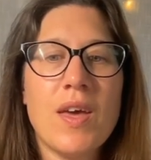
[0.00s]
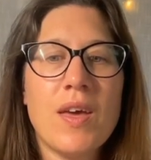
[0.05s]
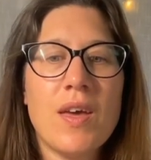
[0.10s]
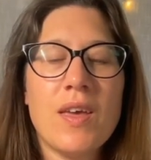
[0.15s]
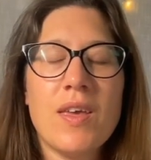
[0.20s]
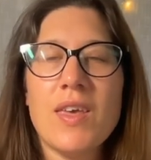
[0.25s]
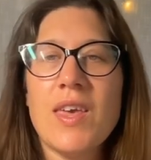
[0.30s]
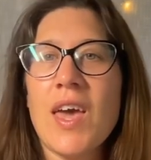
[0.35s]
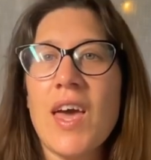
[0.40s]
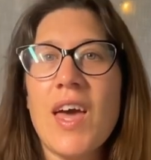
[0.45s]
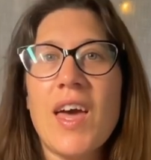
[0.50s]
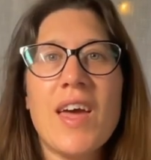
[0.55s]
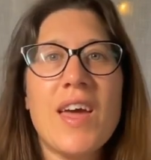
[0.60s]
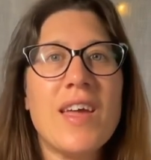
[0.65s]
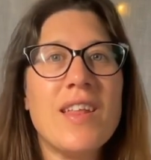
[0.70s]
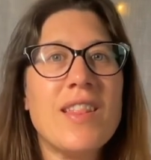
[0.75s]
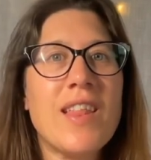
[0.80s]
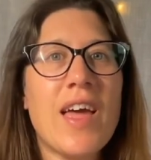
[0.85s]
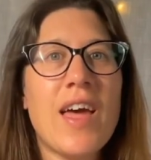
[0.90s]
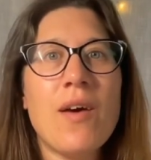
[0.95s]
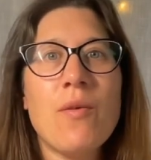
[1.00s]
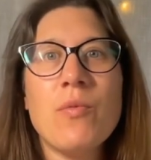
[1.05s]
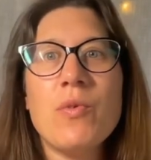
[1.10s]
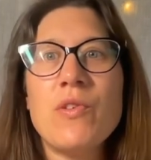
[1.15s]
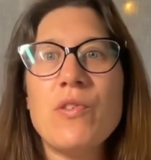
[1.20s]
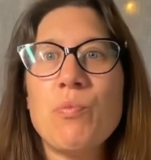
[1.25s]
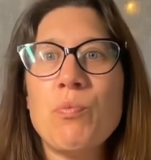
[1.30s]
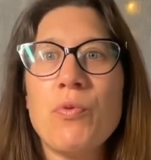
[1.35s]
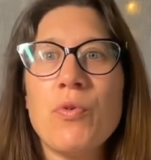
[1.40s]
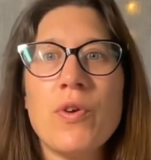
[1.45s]
Yeah, and that
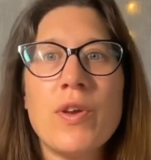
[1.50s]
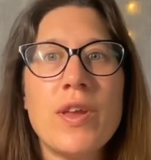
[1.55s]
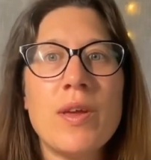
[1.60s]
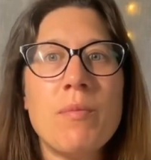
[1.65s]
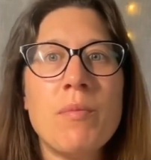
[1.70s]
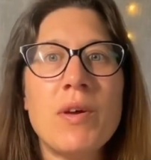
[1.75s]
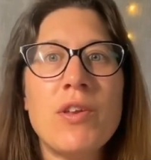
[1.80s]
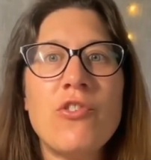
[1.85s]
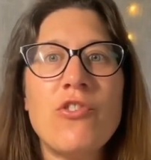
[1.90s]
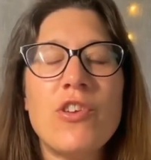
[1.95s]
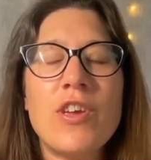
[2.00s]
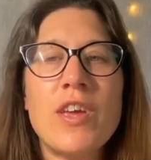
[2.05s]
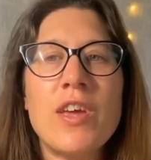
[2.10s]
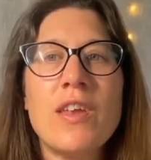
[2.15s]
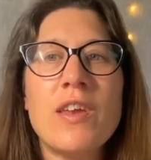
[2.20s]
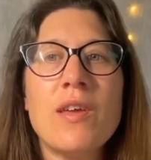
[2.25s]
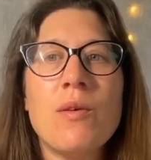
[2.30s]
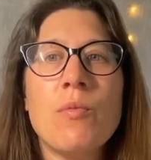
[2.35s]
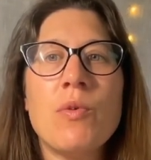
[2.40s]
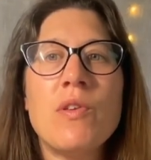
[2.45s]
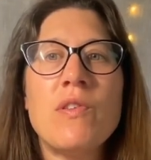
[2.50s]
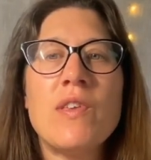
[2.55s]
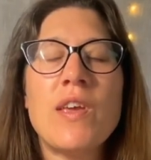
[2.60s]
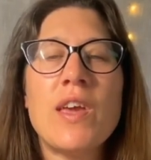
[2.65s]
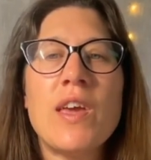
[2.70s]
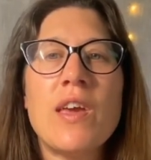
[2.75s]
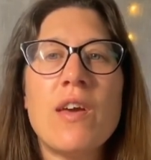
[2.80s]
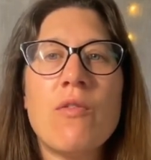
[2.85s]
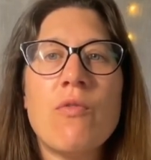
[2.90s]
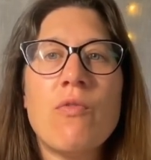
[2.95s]
was pretty much it. It was
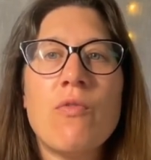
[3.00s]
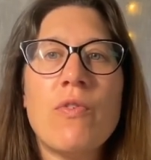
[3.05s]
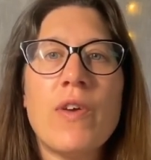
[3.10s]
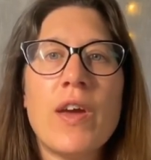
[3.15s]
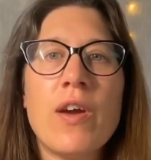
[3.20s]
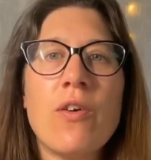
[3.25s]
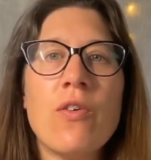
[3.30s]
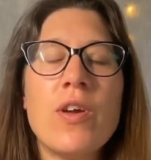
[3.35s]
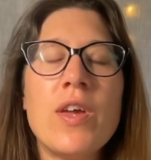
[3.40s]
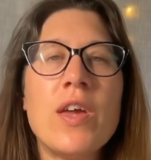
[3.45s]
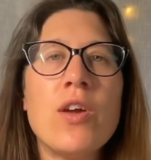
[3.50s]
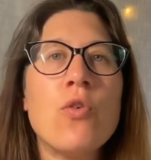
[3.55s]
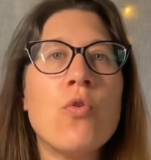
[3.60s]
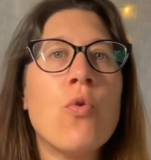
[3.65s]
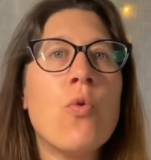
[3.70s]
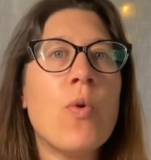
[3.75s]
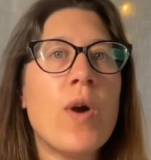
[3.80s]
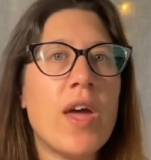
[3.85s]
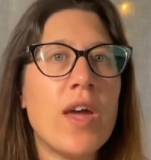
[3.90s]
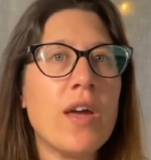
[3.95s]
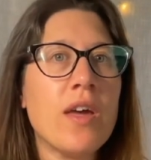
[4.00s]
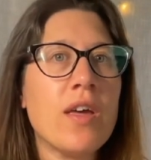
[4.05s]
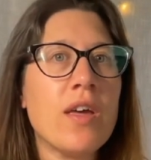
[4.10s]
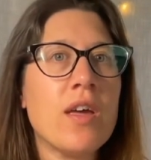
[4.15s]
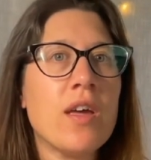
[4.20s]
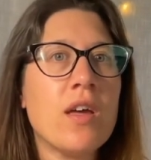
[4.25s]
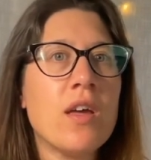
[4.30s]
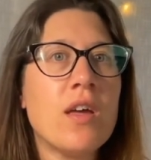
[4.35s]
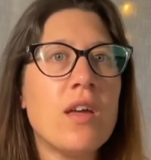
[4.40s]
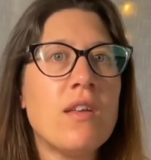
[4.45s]
a very
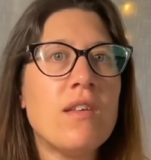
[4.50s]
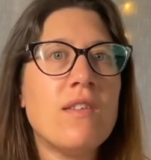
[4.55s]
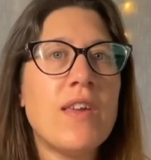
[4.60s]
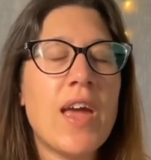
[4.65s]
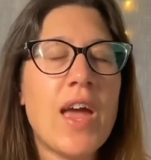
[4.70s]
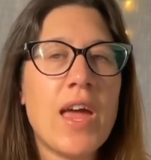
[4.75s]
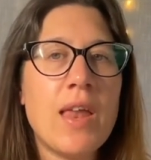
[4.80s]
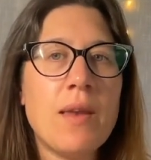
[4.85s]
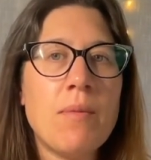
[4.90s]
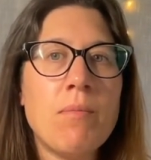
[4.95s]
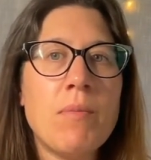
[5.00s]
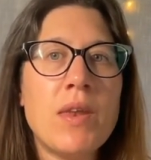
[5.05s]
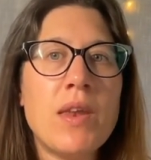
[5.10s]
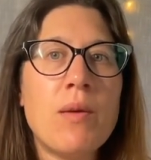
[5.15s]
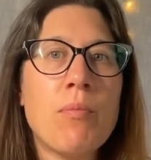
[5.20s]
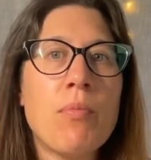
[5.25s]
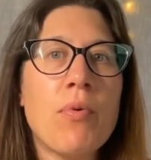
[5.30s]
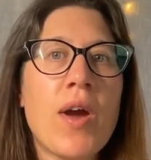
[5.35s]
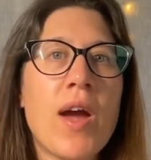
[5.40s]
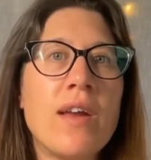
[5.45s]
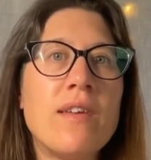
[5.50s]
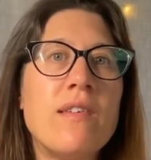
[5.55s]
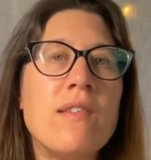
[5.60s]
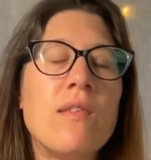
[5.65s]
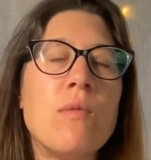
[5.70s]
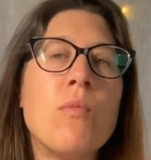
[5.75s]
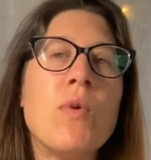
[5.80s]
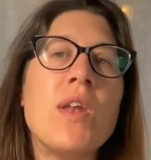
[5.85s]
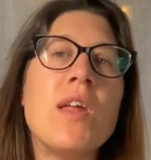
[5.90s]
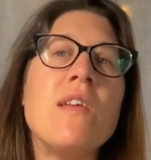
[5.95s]
quick 10-minute practice.
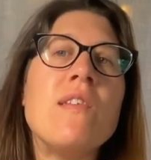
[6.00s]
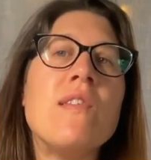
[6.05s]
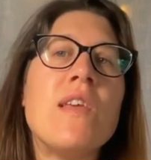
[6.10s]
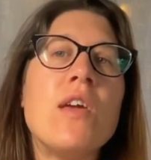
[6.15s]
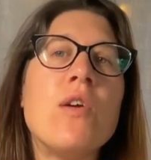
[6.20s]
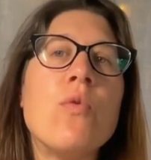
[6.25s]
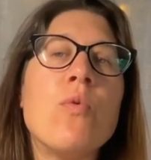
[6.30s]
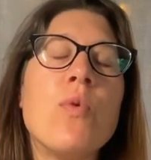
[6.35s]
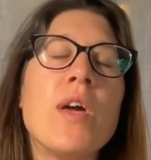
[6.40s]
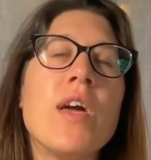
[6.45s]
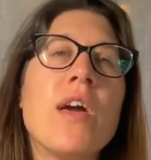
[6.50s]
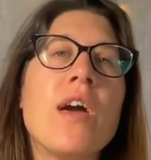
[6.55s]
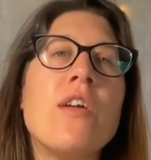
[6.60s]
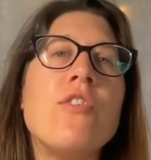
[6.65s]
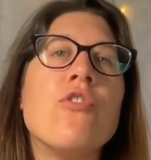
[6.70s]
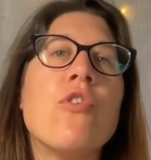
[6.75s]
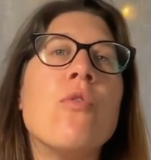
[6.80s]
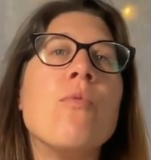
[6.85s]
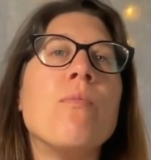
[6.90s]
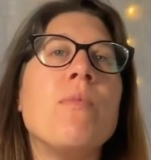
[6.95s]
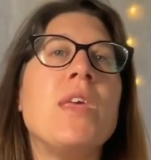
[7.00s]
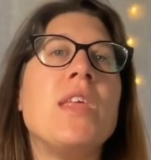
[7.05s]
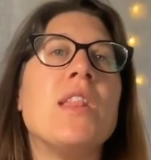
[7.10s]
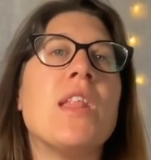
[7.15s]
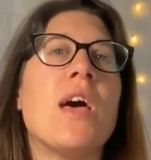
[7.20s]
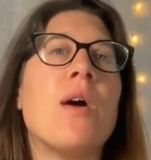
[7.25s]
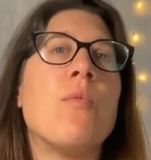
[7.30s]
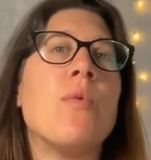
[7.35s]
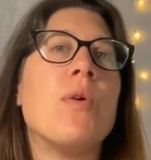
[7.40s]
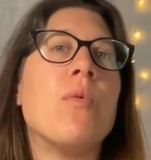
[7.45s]
And when I say quick, I don't mean
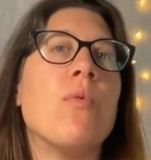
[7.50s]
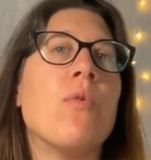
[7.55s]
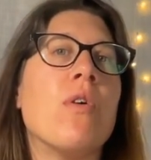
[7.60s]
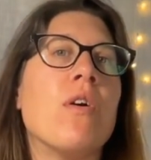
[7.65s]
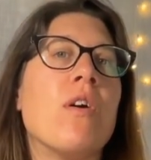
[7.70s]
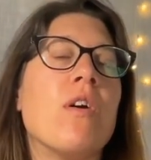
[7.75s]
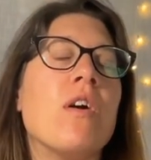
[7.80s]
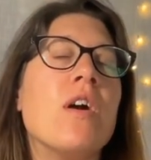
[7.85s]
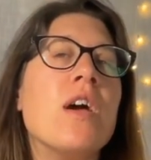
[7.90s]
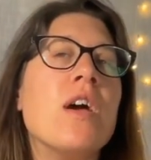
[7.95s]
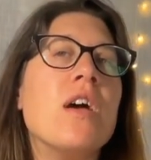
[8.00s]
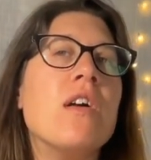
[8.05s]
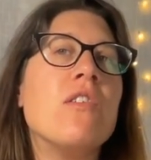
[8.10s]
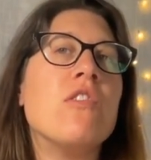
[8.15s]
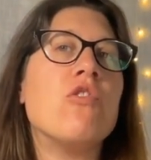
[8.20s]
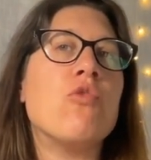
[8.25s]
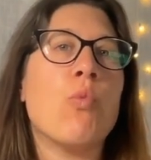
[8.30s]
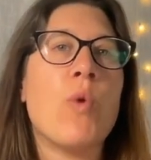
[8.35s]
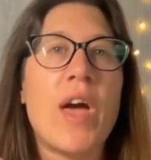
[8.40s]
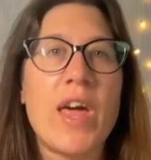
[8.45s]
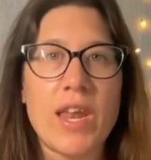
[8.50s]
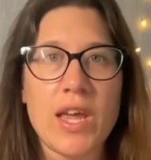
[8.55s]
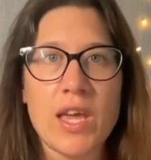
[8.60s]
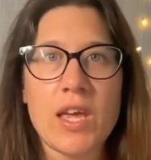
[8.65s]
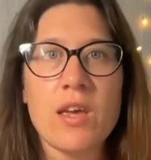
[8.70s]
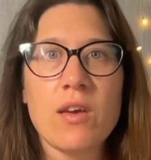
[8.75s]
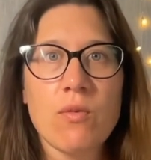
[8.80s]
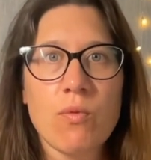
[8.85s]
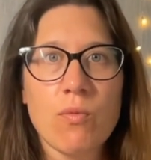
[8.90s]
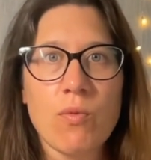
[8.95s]
that we were
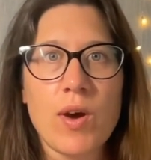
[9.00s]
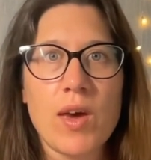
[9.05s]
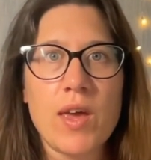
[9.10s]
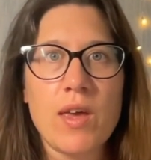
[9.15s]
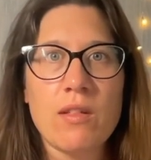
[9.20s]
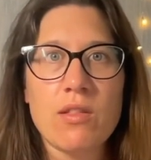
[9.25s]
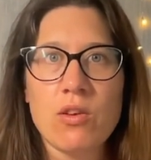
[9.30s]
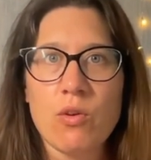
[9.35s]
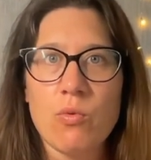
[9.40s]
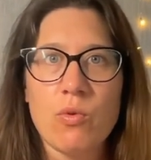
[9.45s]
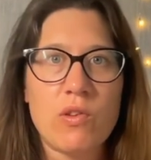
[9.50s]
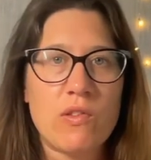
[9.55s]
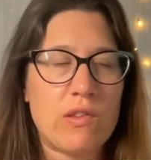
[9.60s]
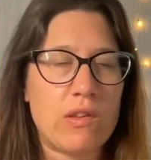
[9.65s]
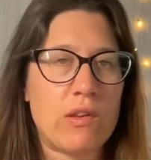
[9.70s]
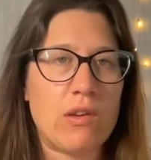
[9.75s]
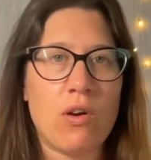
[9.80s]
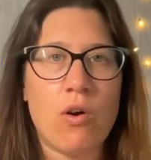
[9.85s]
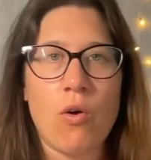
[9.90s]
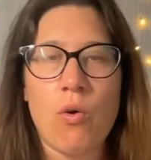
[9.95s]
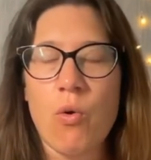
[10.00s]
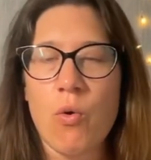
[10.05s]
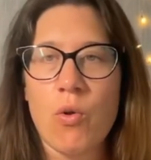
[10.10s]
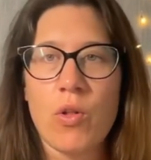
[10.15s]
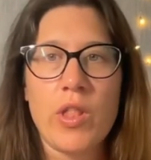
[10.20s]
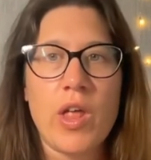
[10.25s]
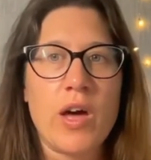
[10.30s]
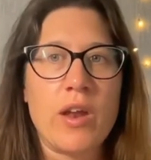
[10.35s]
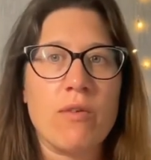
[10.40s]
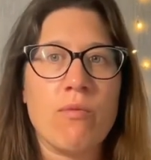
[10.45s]
sweating, right? There wasn't a whole
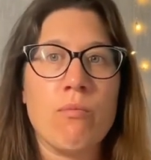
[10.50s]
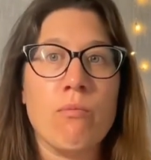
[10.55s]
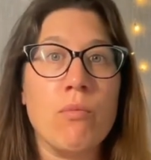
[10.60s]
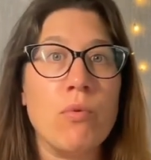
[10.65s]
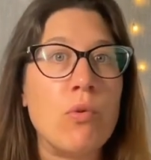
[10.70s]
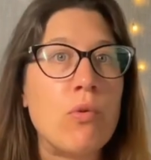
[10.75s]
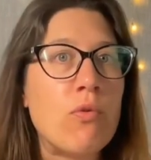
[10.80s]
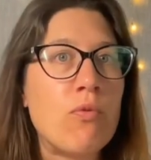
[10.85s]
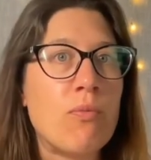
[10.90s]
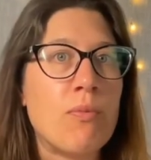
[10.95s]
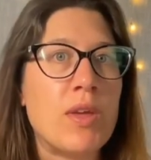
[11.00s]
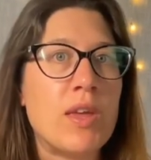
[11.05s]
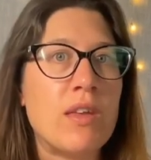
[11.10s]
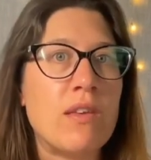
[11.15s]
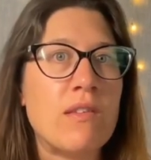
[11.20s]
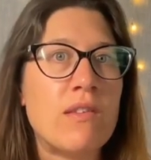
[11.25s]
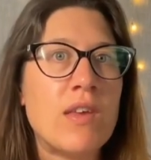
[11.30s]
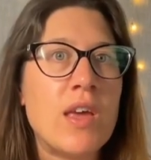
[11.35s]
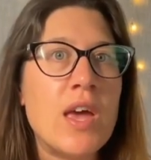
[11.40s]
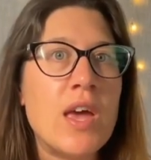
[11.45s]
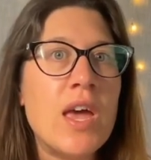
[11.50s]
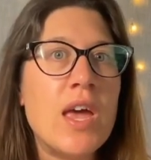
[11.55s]
lot of movement.